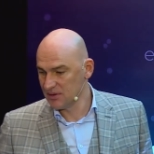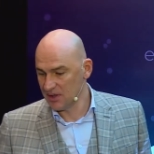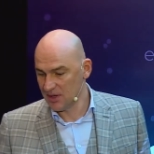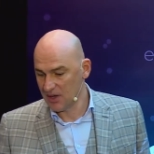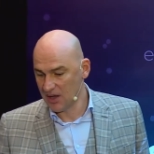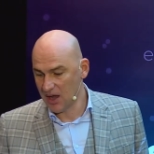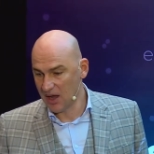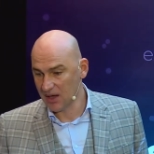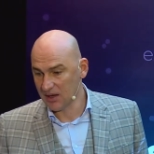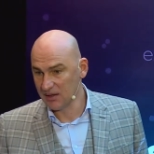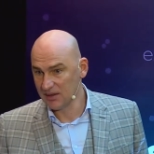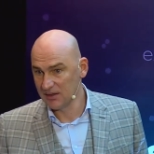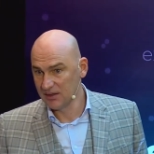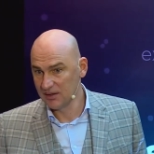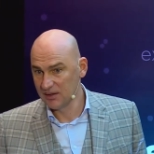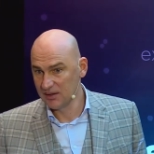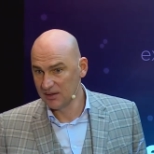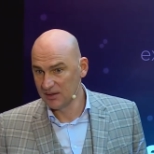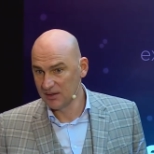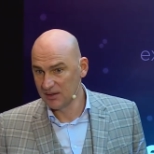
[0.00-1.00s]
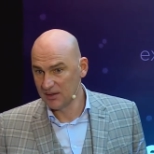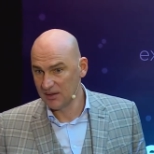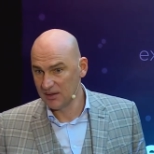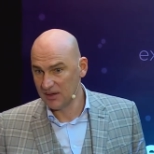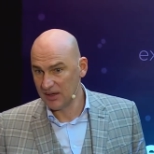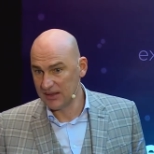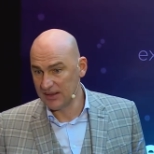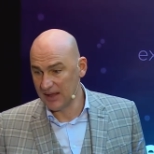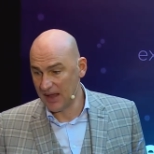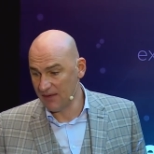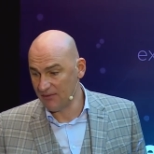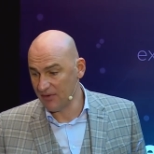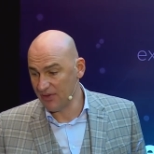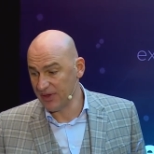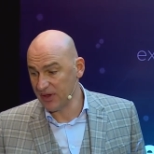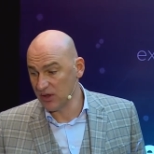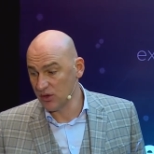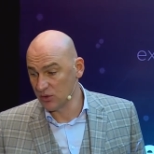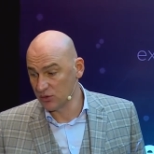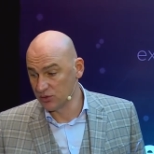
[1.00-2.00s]
hack in
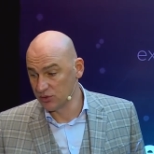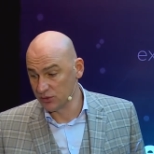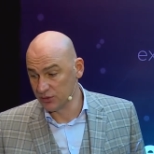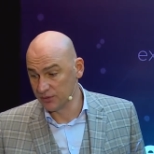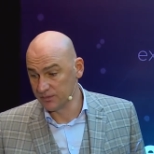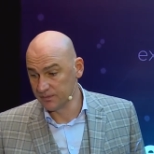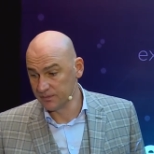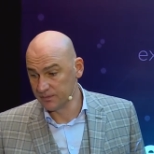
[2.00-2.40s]
everything you do.